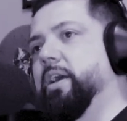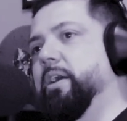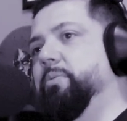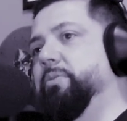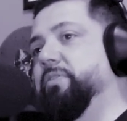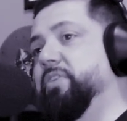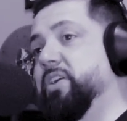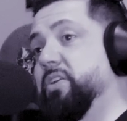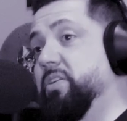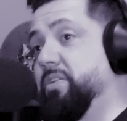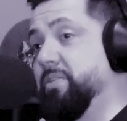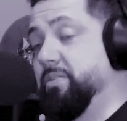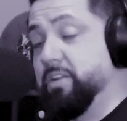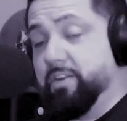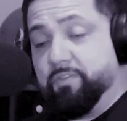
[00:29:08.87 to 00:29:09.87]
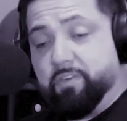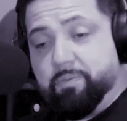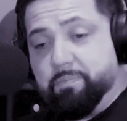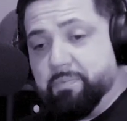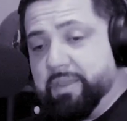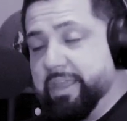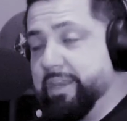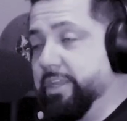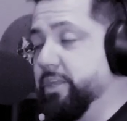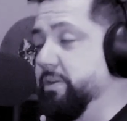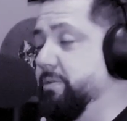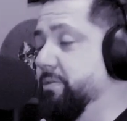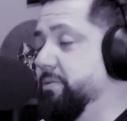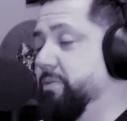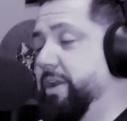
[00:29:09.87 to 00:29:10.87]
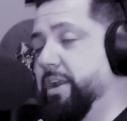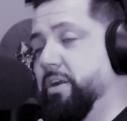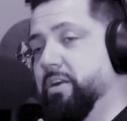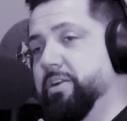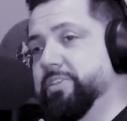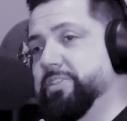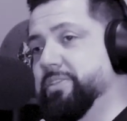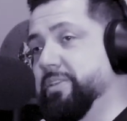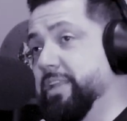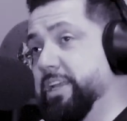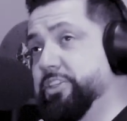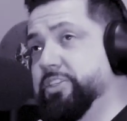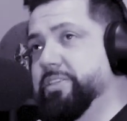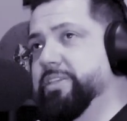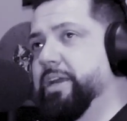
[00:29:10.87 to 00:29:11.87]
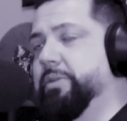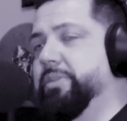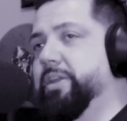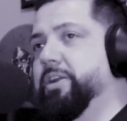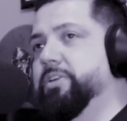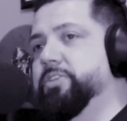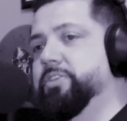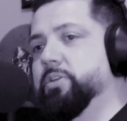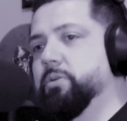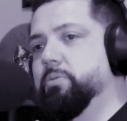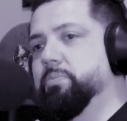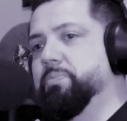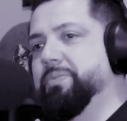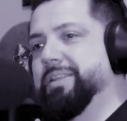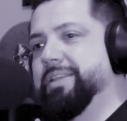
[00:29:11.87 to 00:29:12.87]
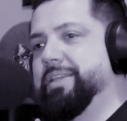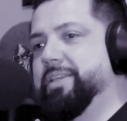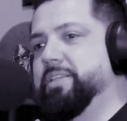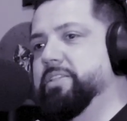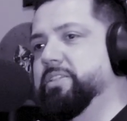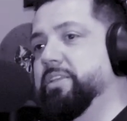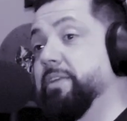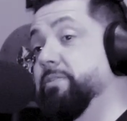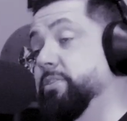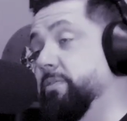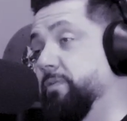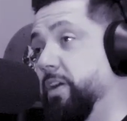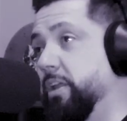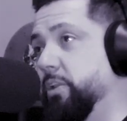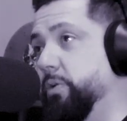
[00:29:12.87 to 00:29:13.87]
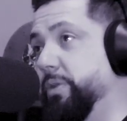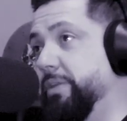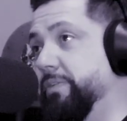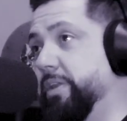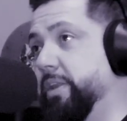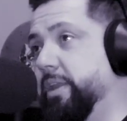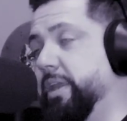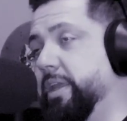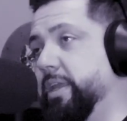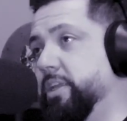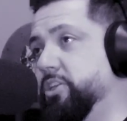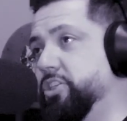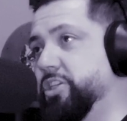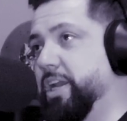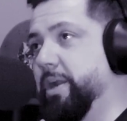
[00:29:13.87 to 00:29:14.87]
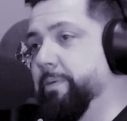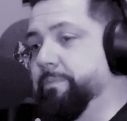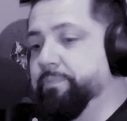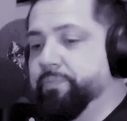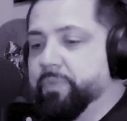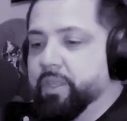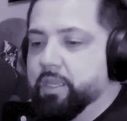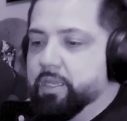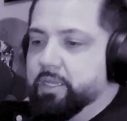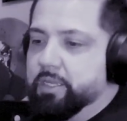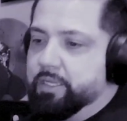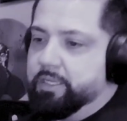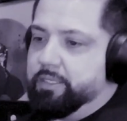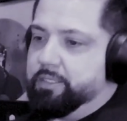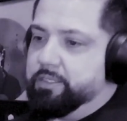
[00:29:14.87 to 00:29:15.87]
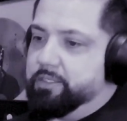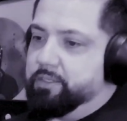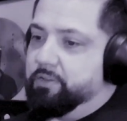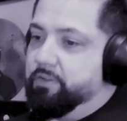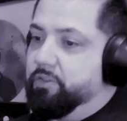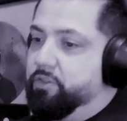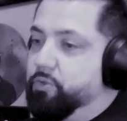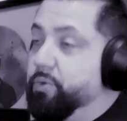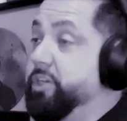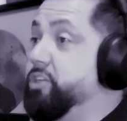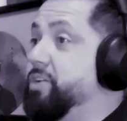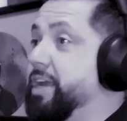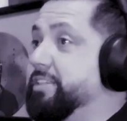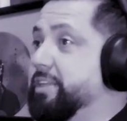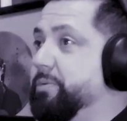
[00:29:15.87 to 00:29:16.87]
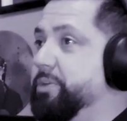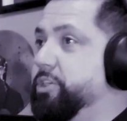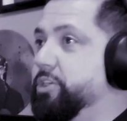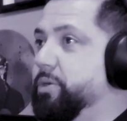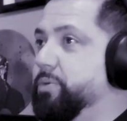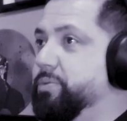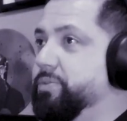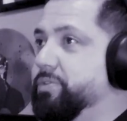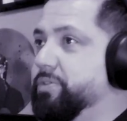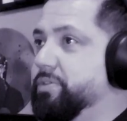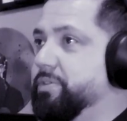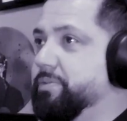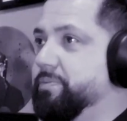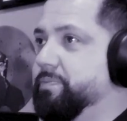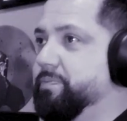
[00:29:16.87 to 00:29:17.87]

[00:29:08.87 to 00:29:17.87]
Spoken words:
We've covered many great artists, legends out there. So please give us a follow even and share. 3 tracks that we chose.